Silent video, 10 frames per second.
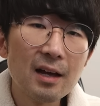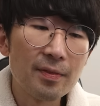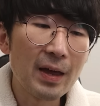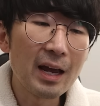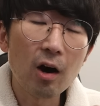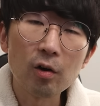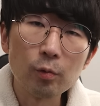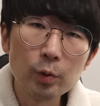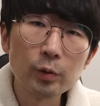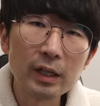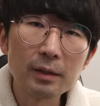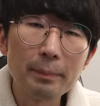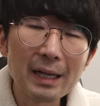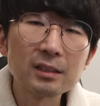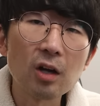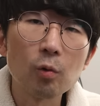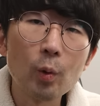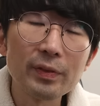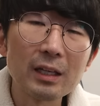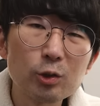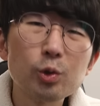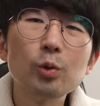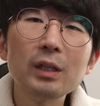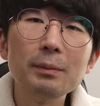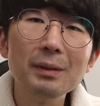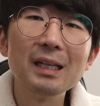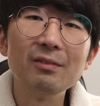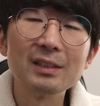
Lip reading: they are rooted based on what they truly believe.